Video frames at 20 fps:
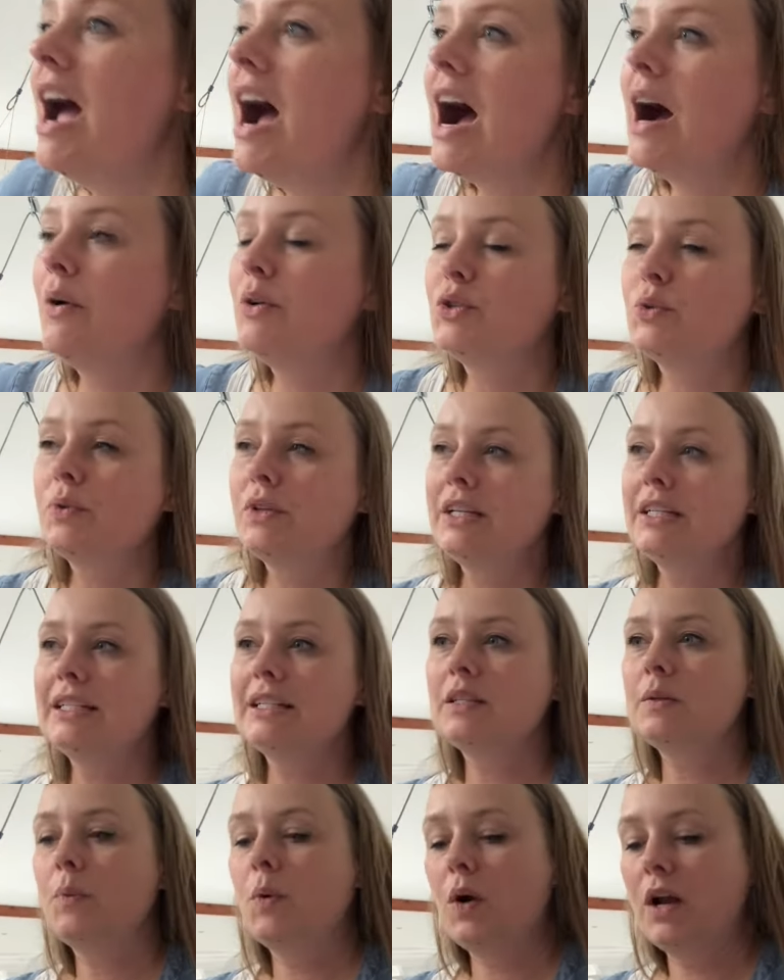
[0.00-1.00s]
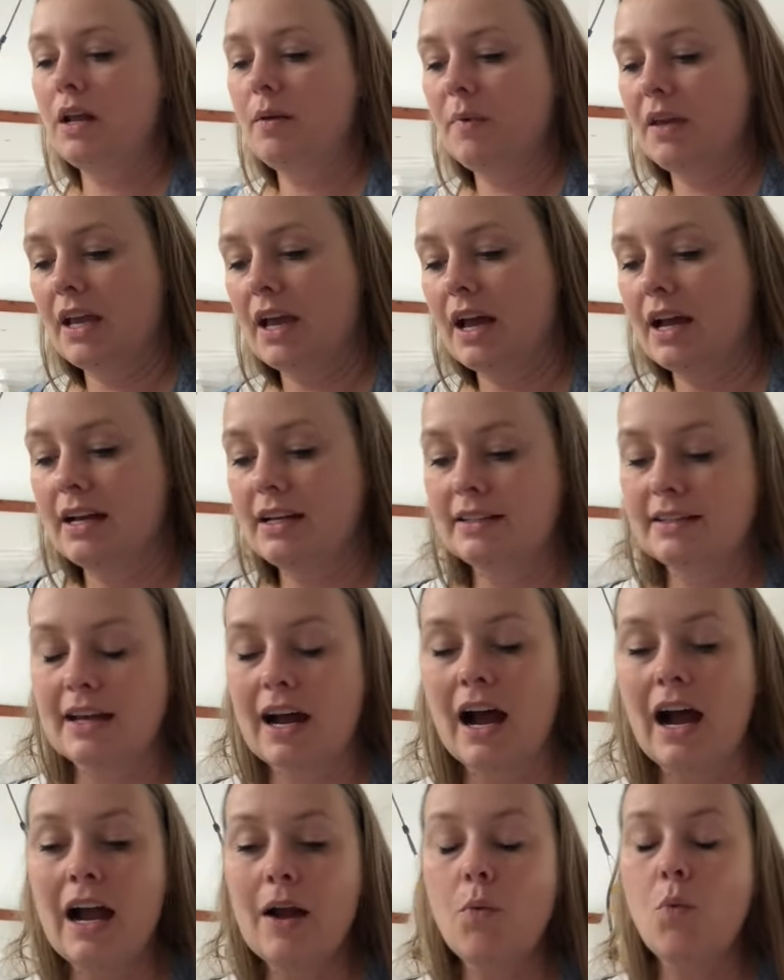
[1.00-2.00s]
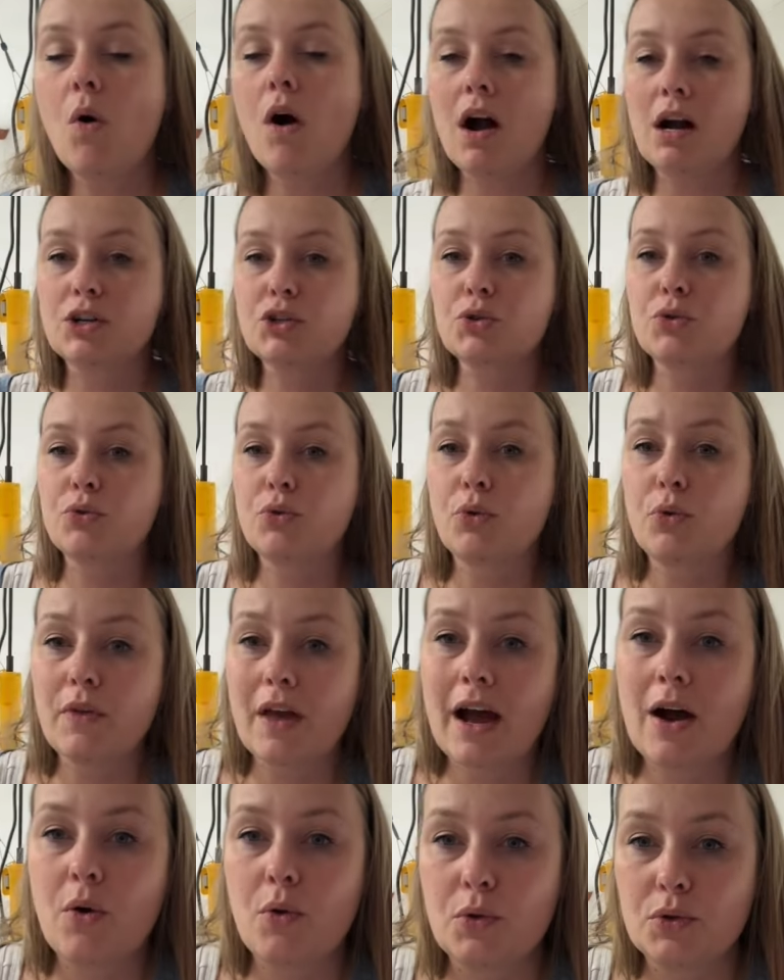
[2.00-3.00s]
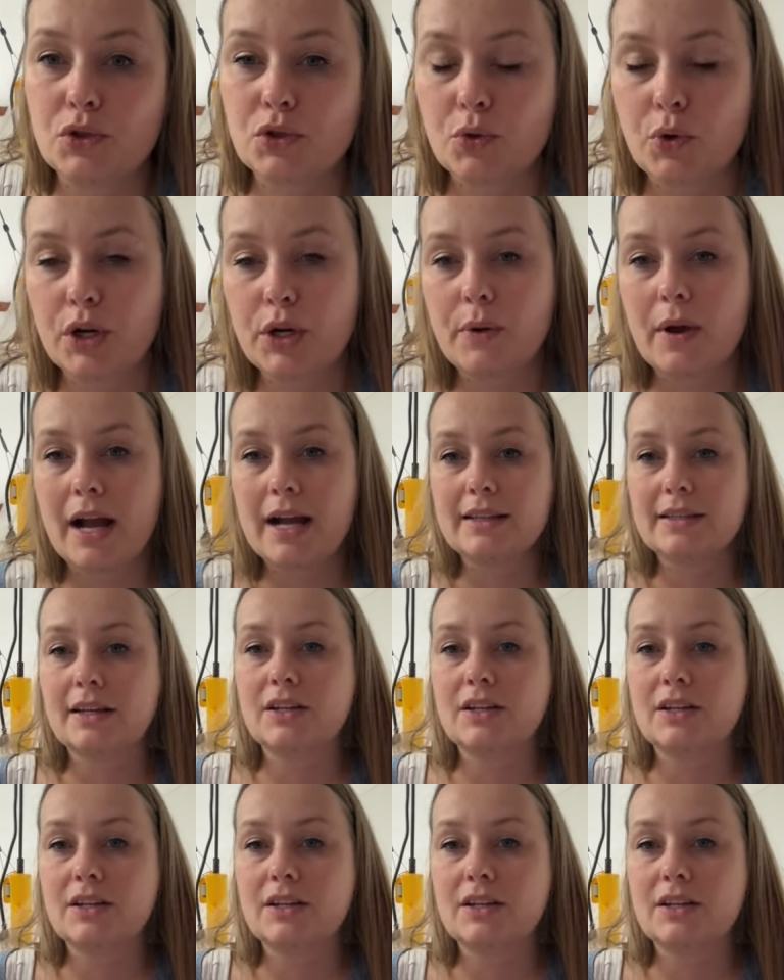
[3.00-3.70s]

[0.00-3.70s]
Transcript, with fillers: I was really disappointed because I walked through that whole story, you guys.